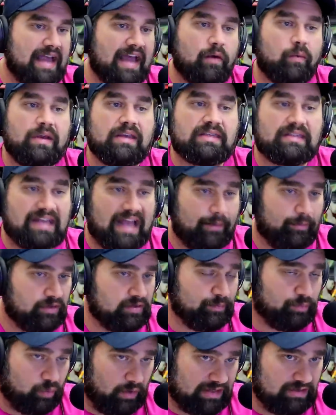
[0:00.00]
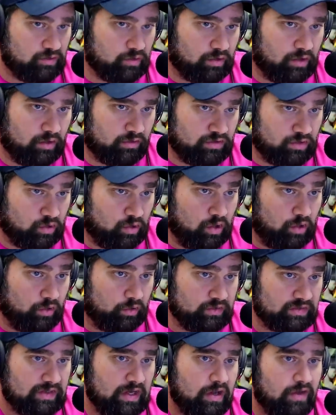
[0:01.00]
how do we establish parental
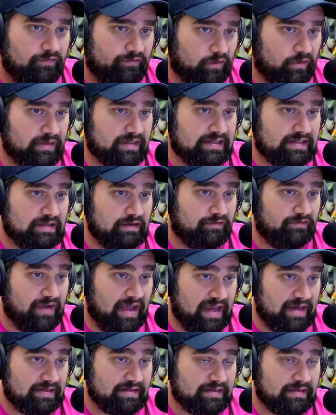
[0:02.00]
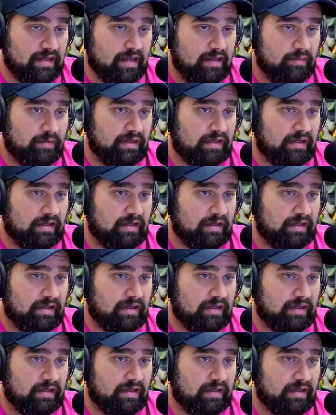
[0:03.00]
controls for this device?